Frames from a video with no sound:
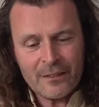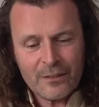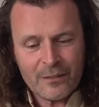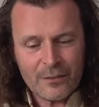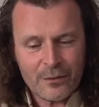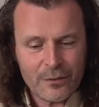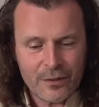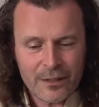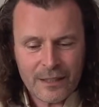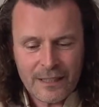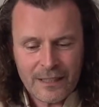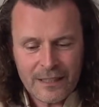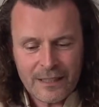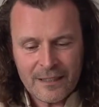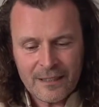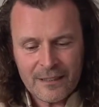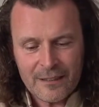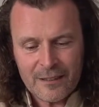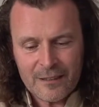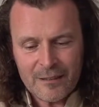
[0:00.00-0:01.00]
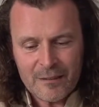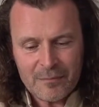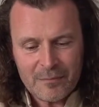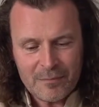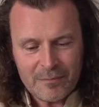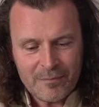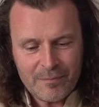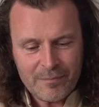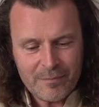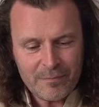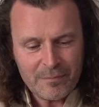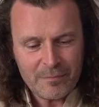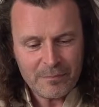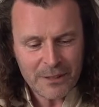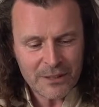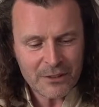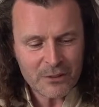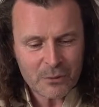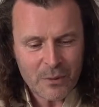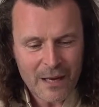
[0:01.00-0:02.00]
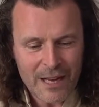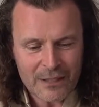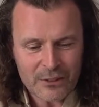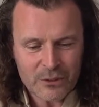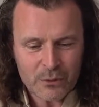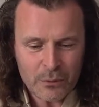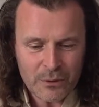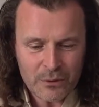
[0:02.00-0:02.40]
The beeswax